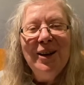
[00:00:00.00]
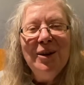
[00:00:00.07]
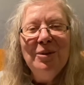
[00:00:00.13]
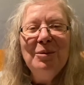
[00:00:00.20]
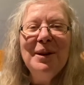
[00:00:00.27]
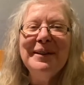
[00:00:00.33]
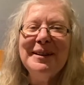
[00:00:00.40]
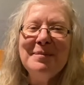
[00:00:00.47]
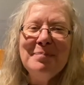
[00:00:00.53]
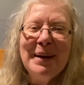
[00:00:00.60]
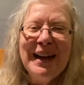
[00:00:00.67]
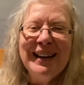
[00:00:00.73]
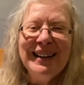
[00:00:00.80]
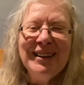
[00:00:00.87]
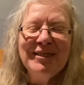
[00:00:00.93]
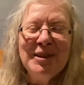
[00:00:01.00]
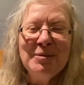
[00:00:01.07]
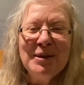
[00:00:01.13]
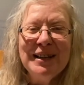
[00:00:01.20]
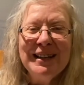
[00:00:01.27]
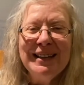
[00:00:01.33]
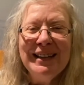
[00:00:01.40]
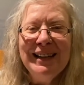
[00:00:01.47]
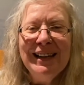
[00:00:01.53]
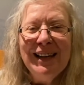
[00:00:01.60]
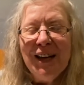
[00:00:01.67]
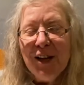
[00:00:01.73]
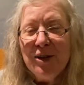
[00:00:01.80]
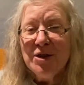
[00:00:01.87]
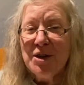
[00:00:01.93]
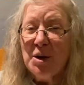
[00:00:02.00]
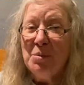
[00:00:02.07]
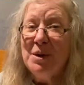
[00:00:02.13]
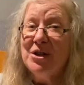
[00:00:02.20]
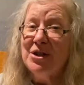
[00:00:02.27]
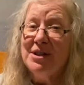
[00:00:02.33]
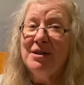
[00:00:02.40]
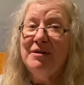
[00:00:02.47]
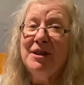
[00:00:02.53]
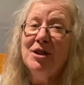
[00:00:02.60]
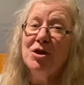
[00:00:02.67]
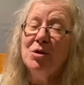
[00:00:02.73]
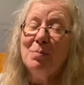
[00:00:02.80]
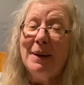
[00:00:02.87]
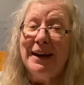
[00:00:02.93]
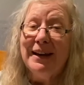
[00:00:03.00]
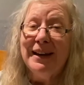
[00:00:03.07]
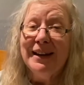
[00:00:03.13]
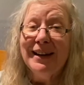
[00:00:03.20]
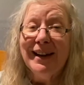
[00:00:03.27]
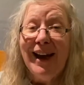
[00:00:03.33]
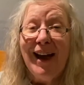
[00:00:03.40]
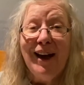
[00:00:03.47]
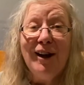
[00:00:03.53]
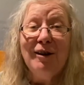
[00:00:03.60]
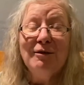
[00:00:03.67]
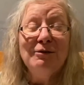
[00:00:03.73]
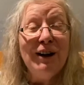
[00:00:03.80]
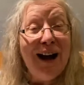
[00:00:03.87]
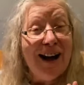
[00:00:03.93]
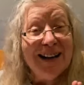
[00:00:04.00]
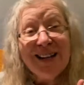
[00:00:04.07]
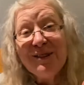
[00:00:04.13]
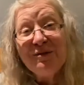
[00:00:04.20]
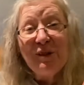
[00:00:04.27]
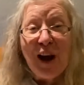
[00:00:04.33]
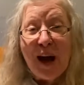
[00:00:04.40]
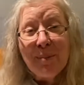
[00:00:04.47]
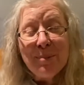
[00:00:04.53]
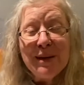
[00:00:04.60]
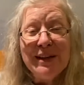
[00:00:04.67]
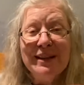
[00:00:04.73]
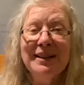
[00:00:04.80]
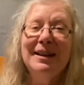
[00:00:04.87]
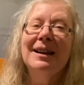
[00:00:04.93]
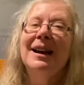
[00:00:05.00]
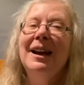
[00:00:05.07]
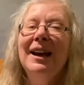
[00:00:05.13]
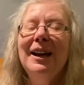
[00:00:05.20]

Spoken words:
Welcome back, everyone. So we just finished making our Rockin' Robin,